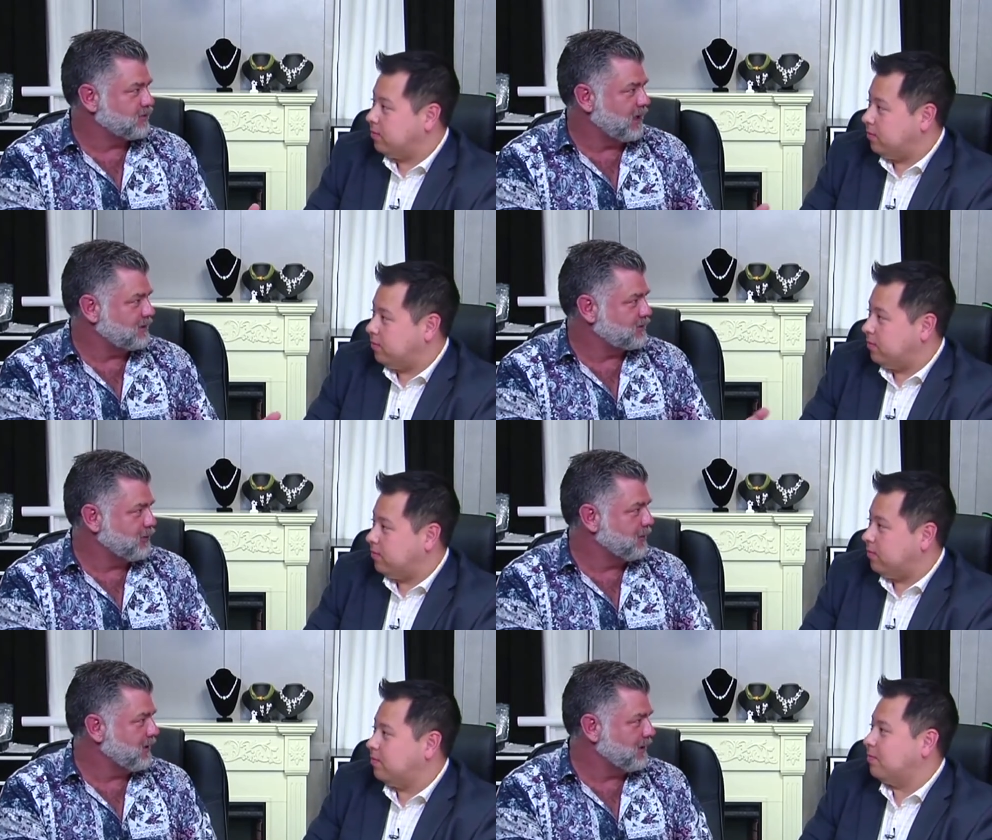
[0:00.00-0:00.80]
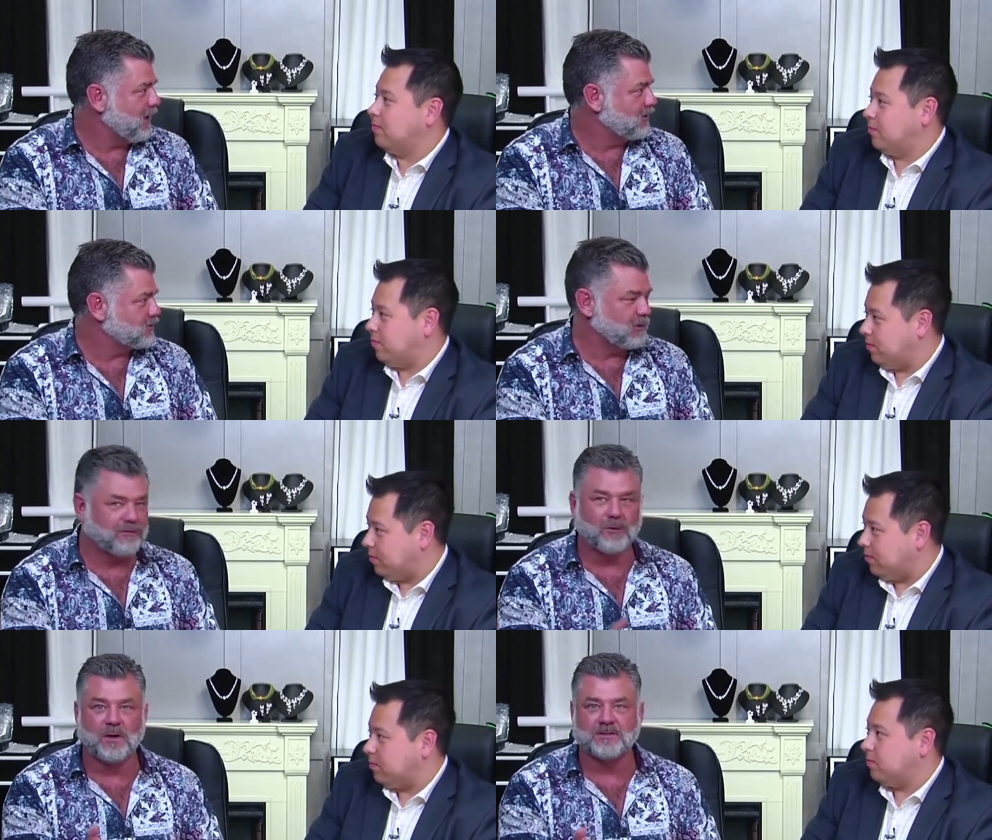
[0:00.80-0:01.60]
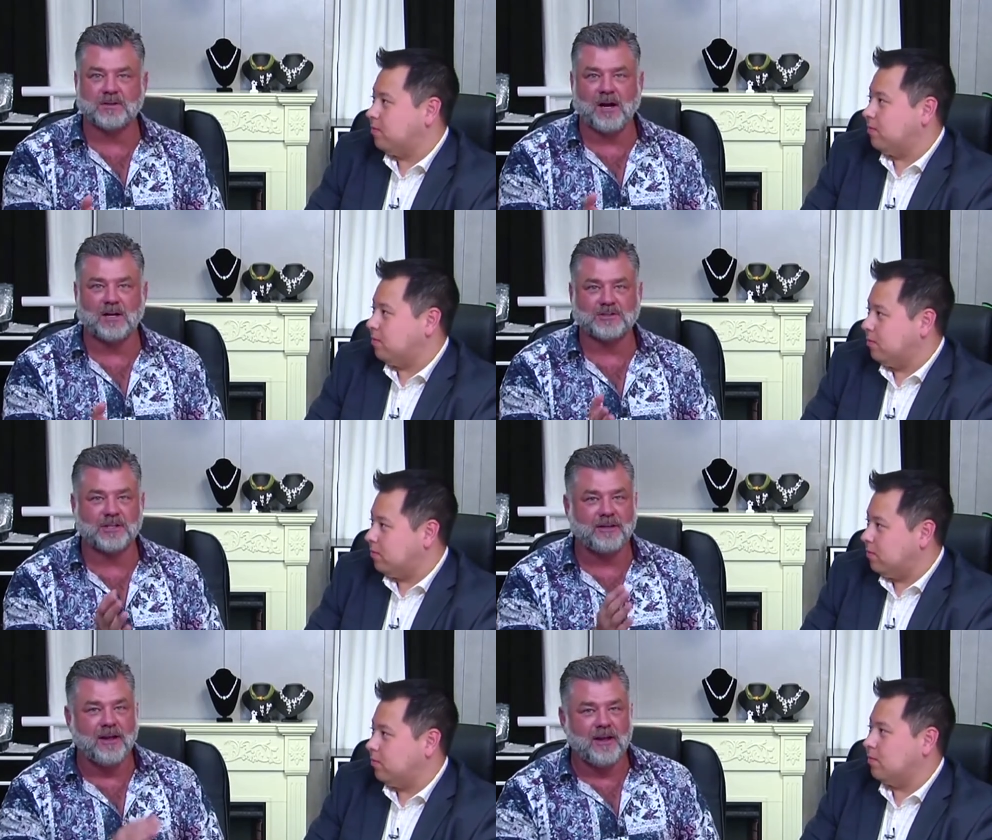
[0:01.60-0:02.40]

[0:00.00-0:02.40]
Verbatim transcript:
Speaker 1: for that $2 million, whatever it was on auction.